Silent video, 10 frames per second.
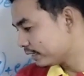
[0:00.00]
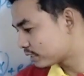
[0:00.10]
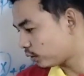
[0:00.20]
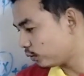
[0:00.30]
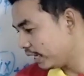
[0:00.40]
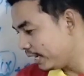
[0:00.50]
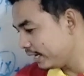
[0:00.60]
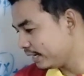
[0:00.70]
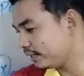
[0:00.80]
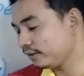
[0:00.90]
so
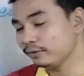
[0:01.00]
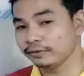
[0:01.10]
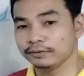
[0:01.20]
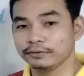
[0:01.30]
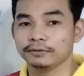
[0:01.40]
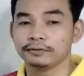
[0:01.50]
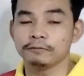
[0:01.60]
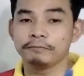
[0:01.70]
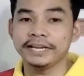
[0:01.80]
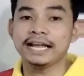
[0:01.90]
here
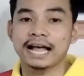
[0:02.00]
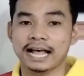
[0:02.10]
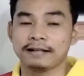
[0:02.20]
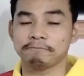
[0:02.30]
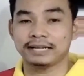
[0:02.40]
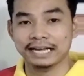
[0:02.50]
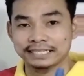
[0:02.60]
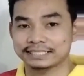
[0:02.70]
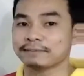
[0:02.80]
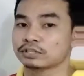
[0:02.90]
we have
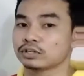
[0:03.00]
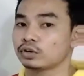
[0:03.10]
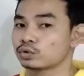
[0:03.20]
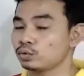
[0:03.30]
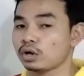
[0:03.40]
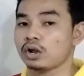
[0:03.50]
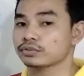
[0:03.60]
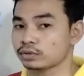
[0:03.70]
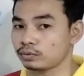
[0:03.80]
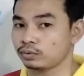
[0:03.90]
exceptional rule
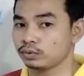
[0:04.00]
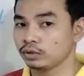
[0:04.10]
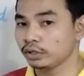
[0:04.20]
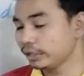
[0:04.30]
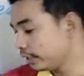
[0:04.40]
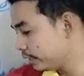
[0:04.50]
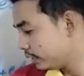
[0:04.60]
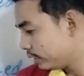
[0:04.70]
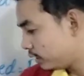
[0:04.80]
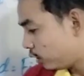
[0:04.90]

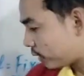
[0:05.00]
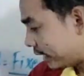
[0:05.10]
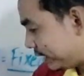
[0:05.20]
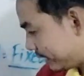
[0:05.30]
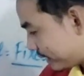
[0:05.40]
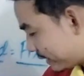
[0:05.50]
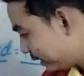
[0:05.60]
also. Look at this.